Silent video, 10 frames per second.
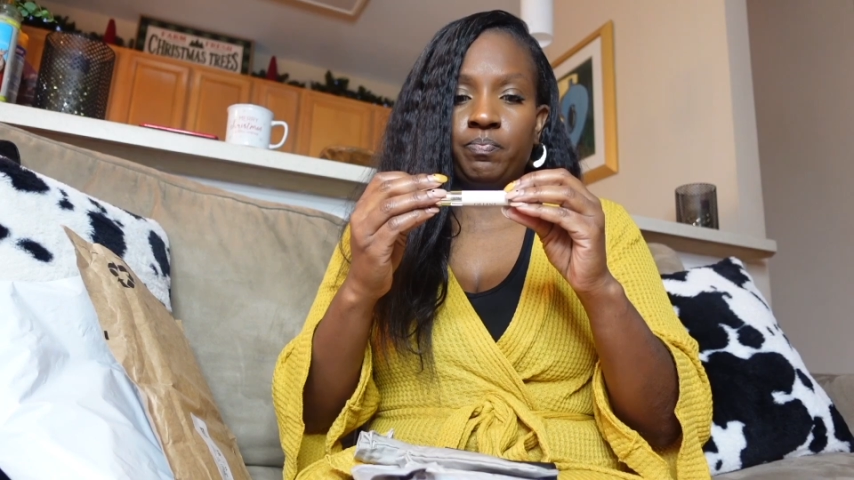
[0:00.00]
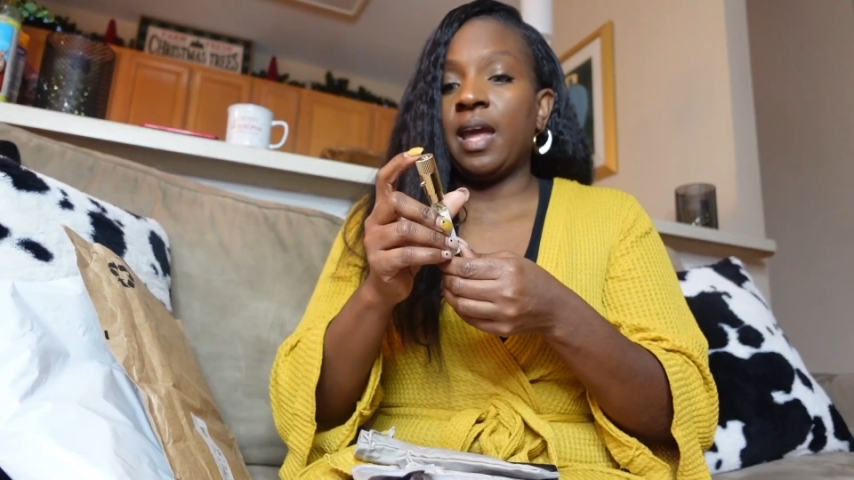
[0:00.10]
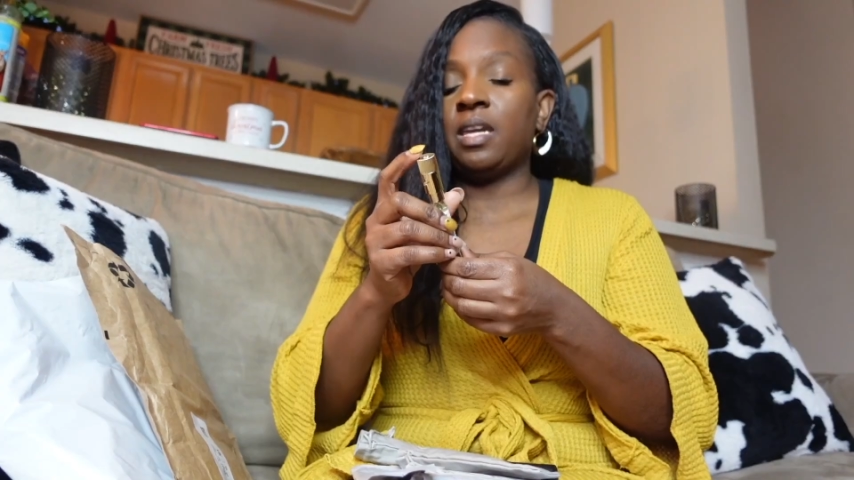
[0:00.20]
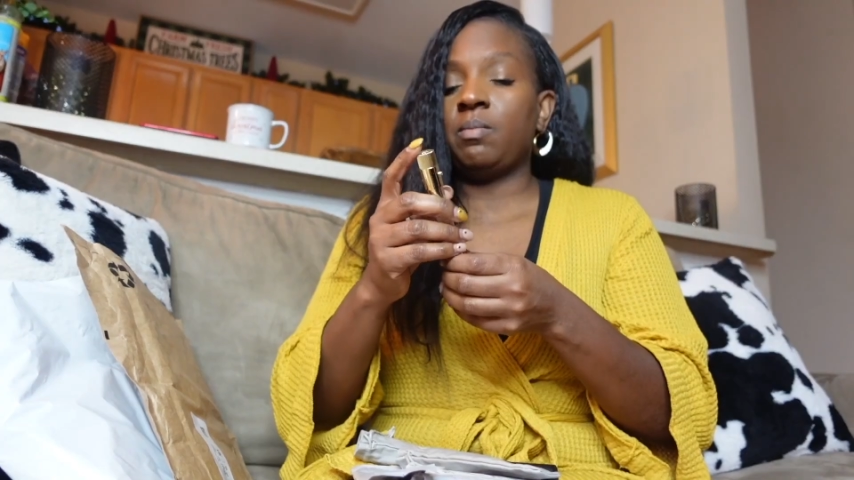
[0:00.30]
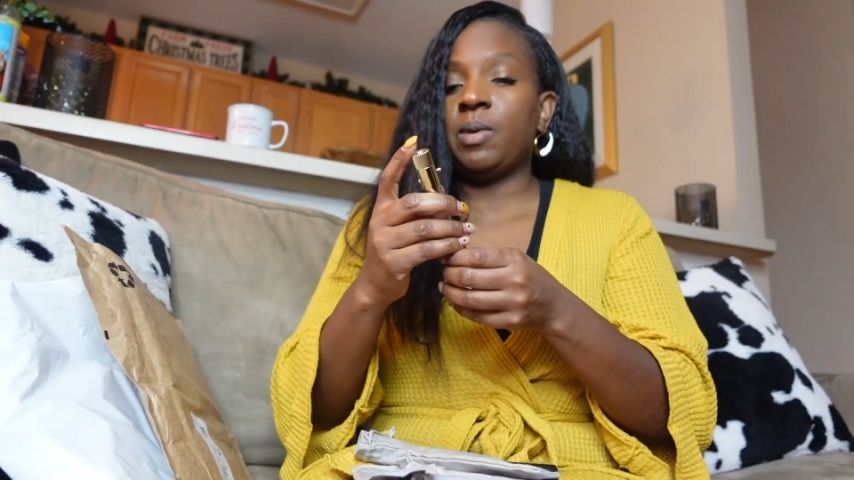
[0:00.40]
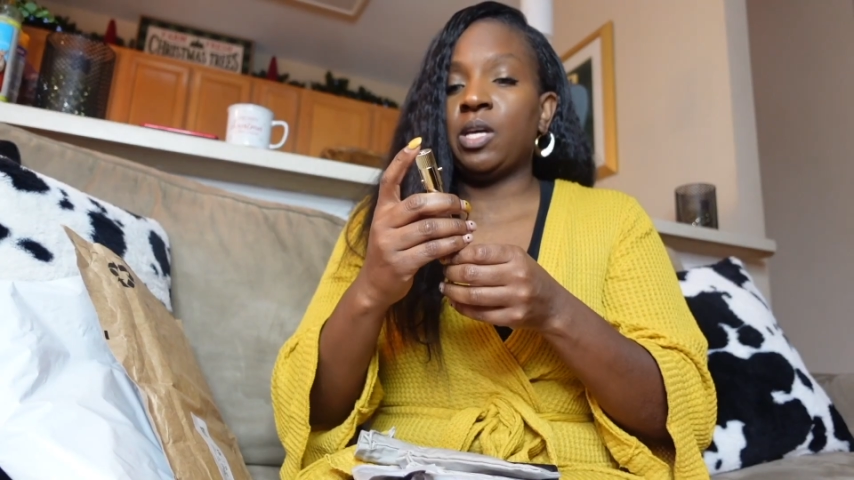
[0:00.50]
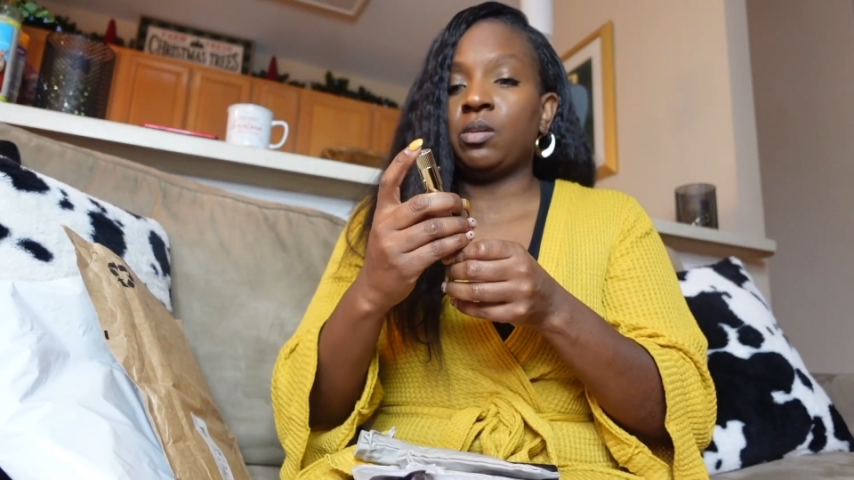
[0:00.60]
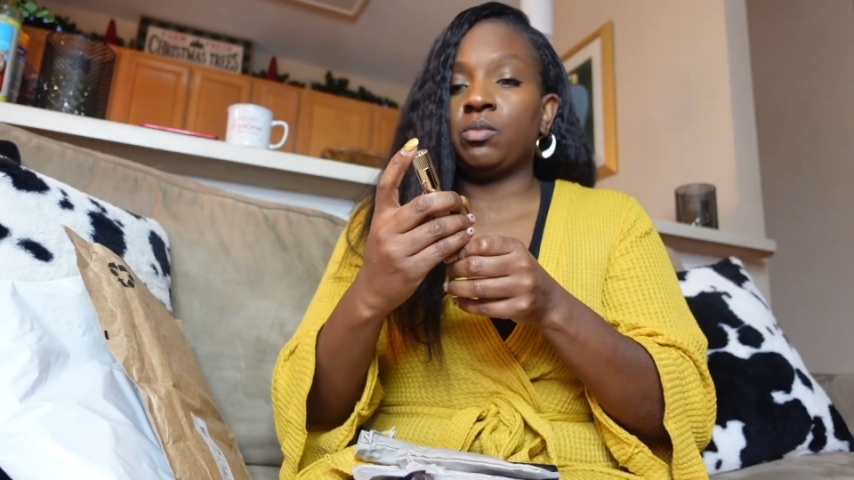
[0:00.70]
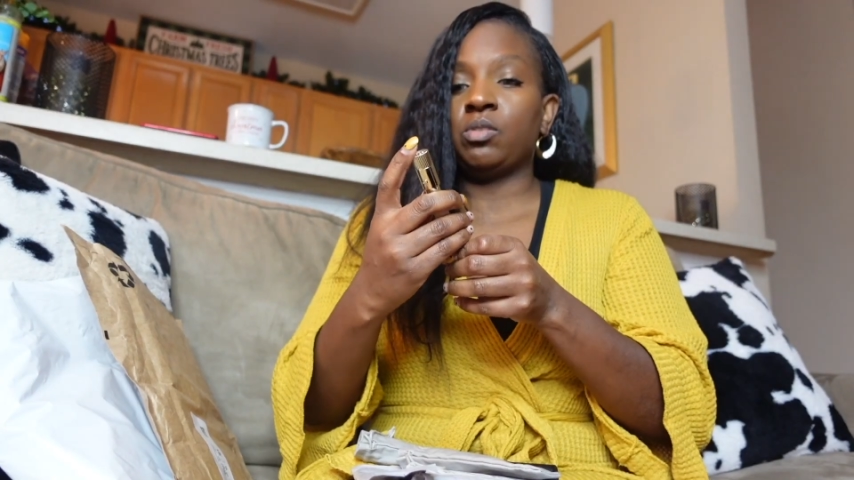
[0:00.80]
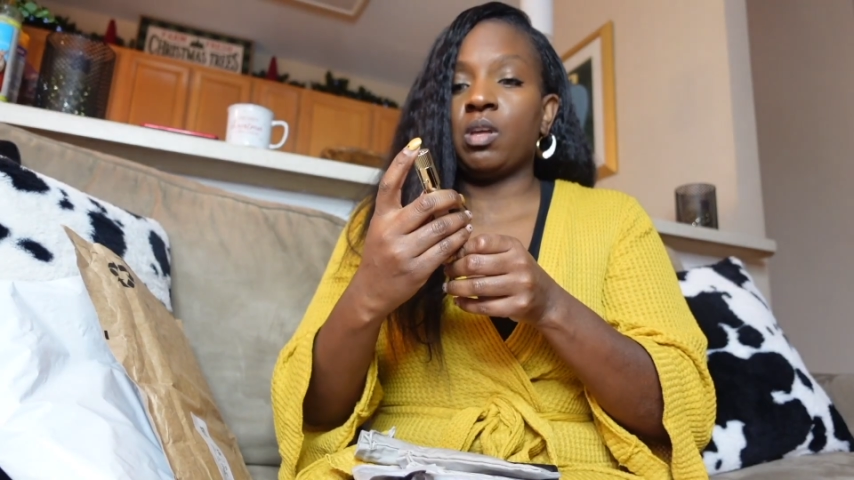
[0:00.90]
8
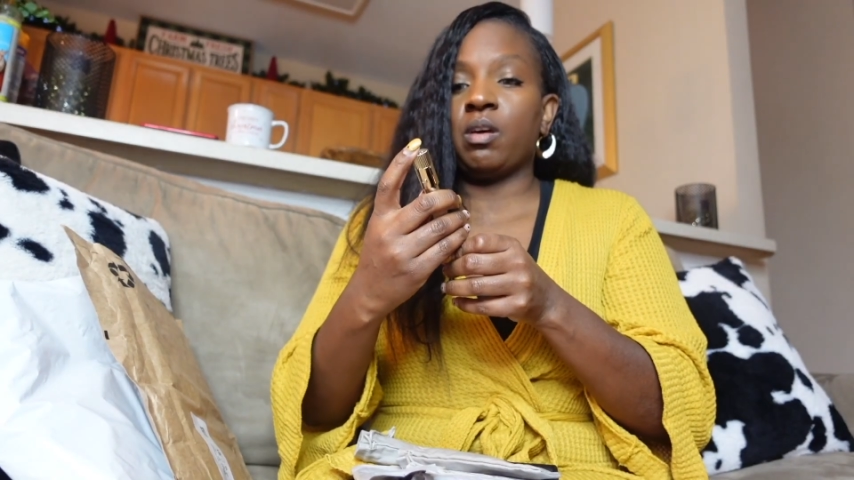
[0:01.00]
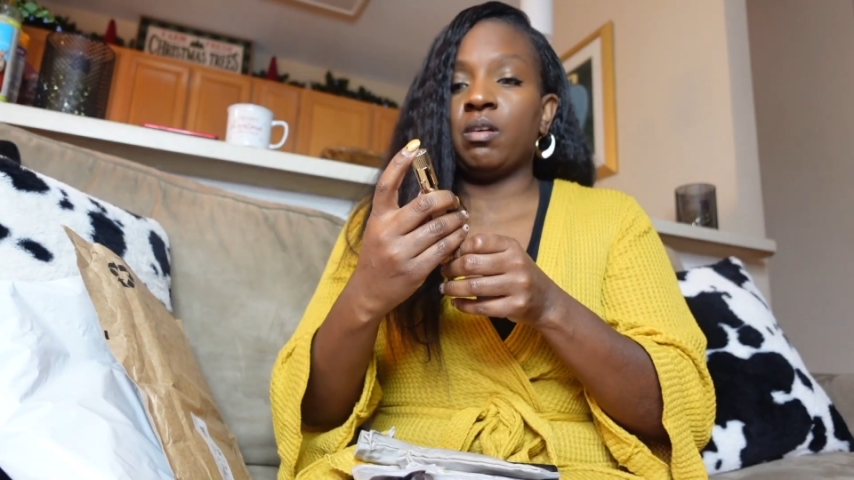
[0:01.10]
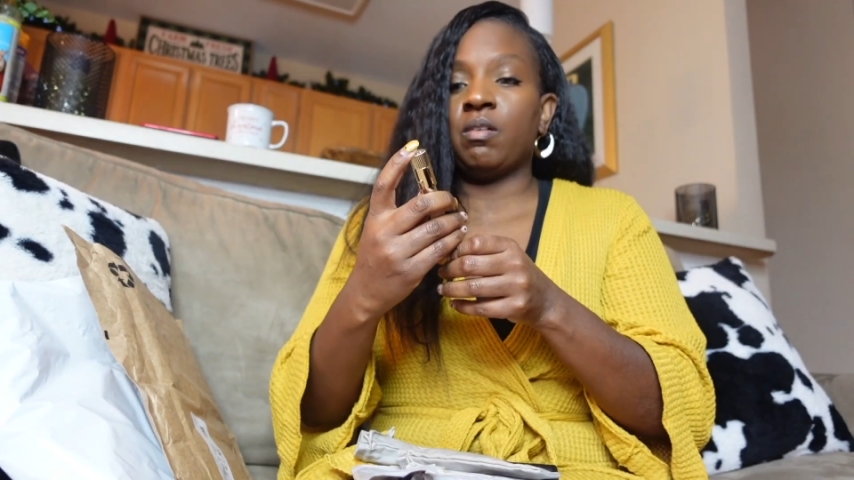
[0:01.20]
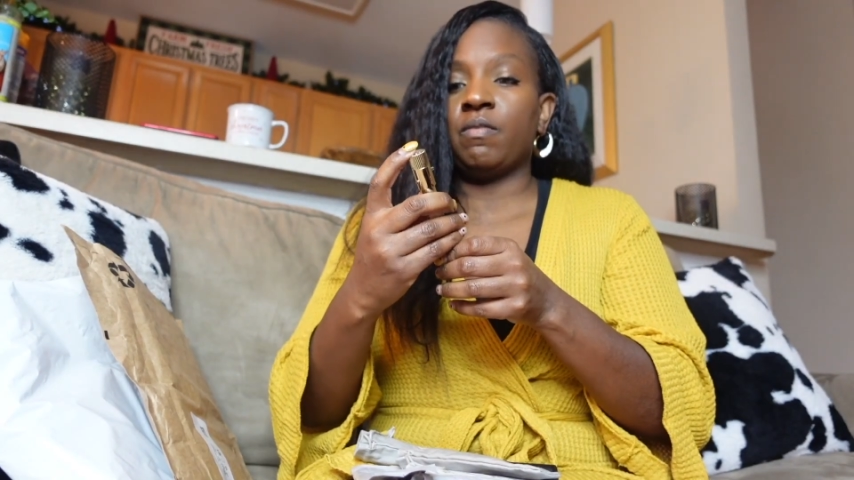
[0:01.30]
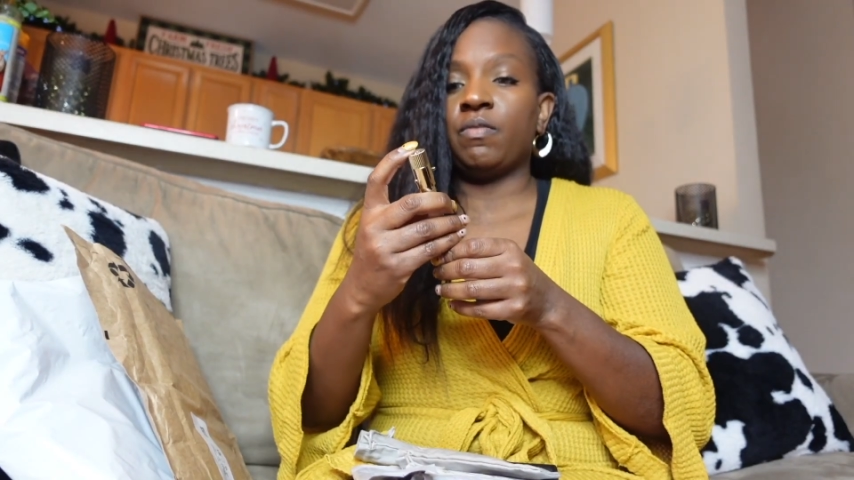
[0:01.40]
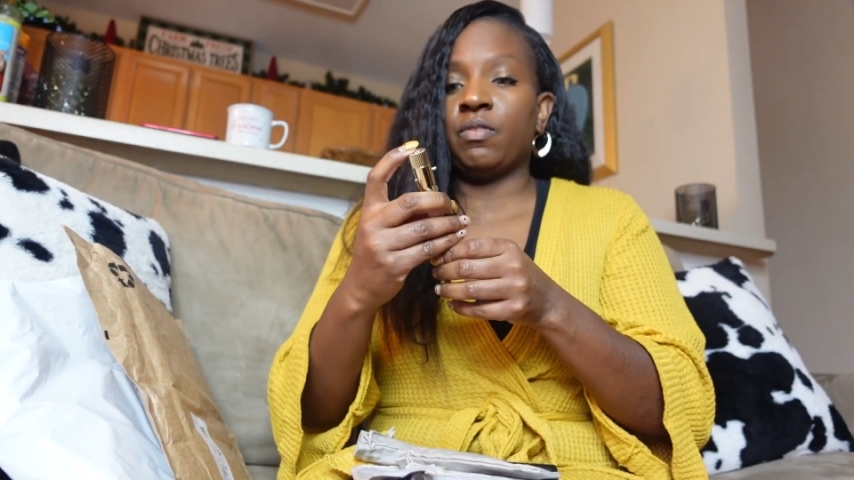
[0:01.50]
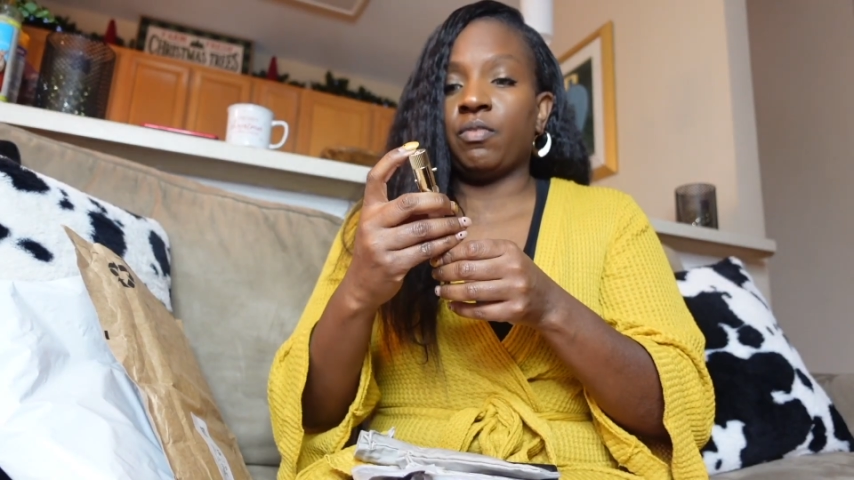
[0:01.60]
mLs of